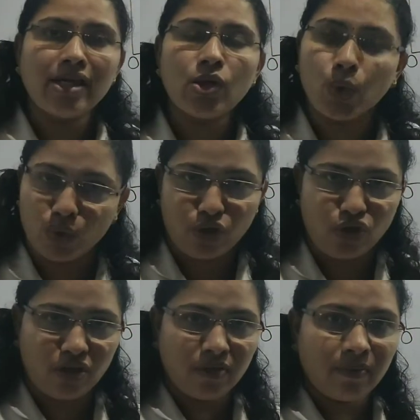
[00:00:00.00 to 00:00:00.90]
the
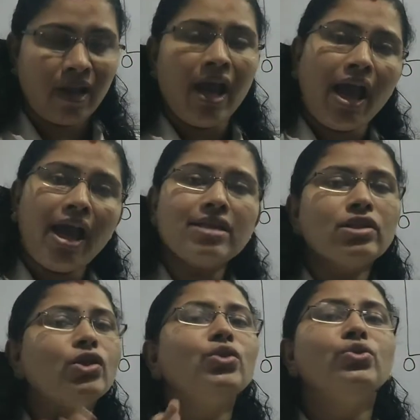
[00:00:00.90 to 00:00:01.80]
origin. And
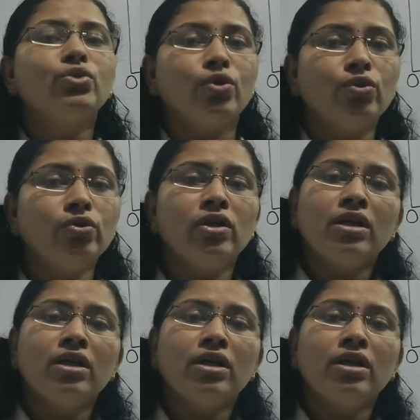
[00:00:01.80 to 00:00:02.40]
you know